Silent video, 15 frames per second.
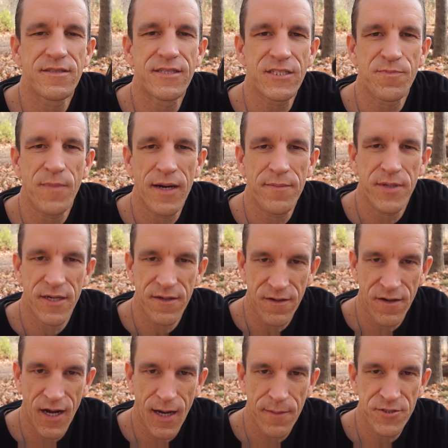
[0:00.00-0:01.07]
this might be a
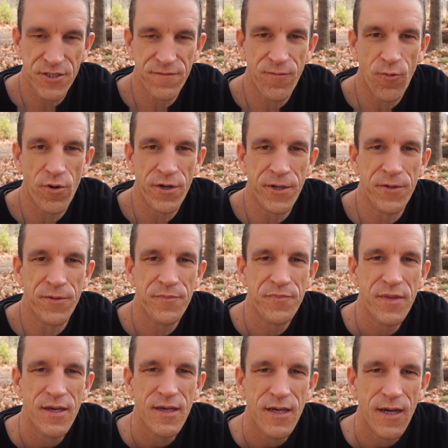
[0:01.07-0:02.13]
good option for you.
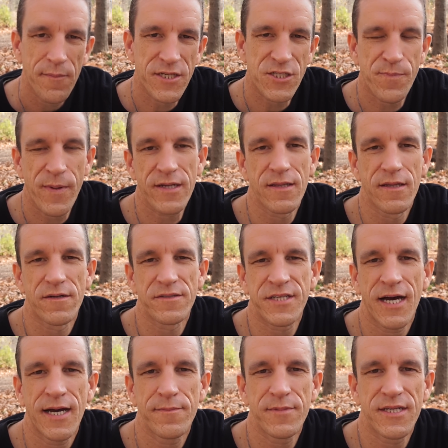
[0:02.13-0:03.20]
I'm going to spend a little
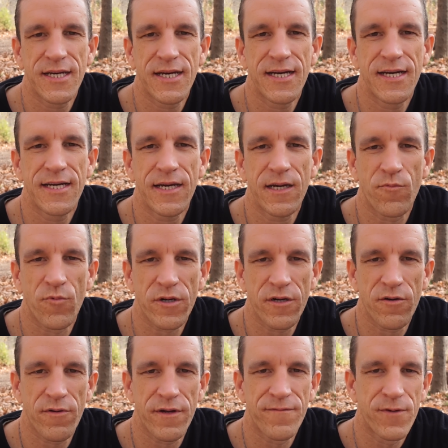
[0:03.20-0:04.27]
time today and we're going
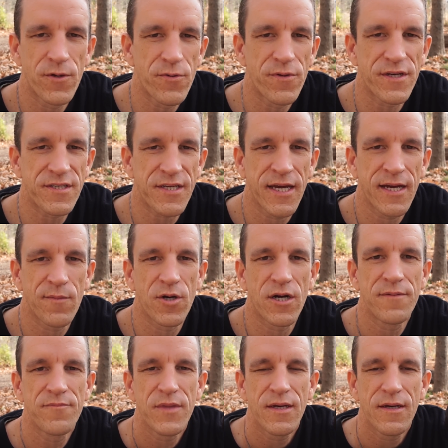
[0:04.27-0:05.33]
to review this
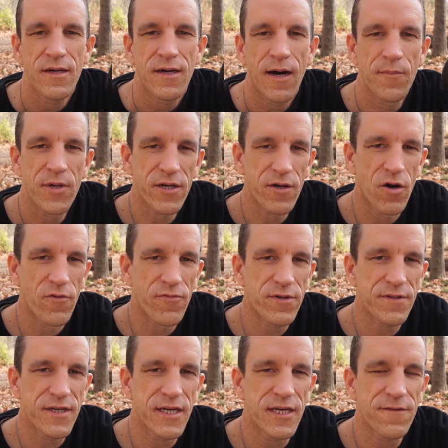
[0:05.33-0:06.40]
camera. I'm going to go
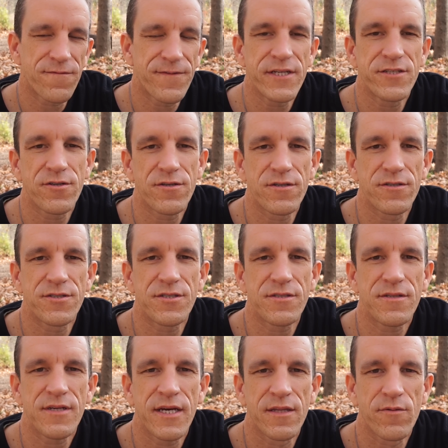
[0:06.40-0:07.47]
over the features
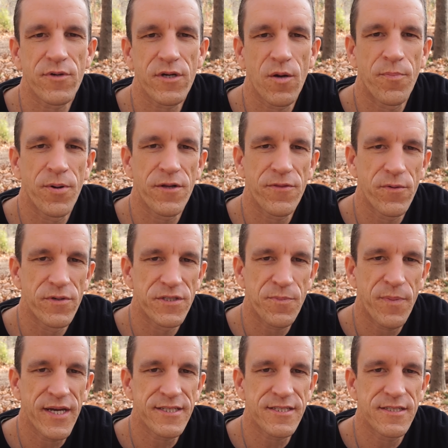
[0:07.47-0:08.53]
and then we're going to put it through its
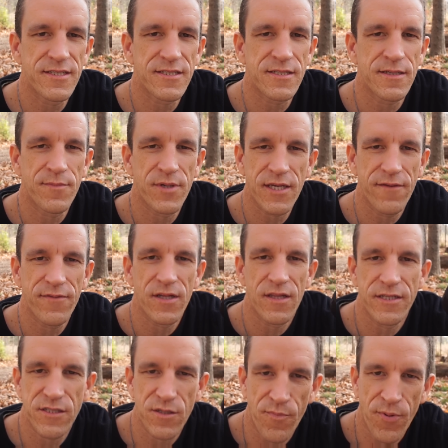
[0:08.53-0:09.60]
paces. I'm going to give you a
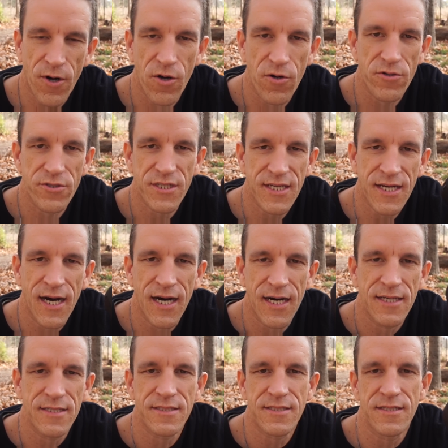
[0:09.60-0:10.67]
list of pros and
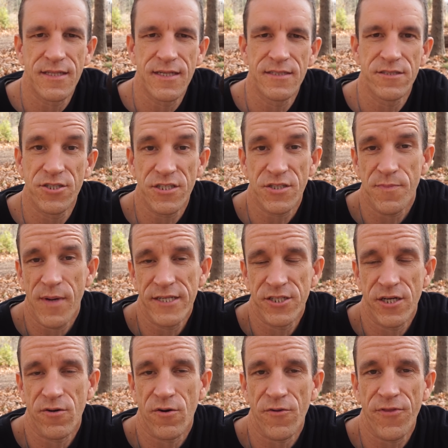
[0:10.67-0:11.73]
cons and then just my
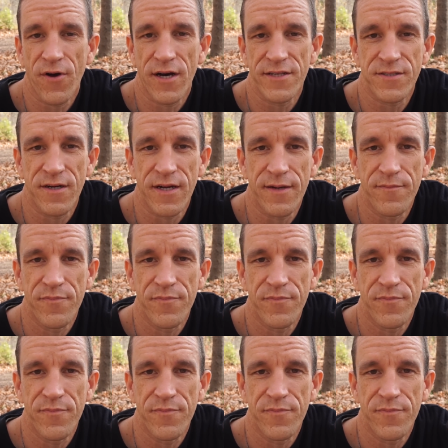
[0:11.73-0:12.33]
general thoughts on it.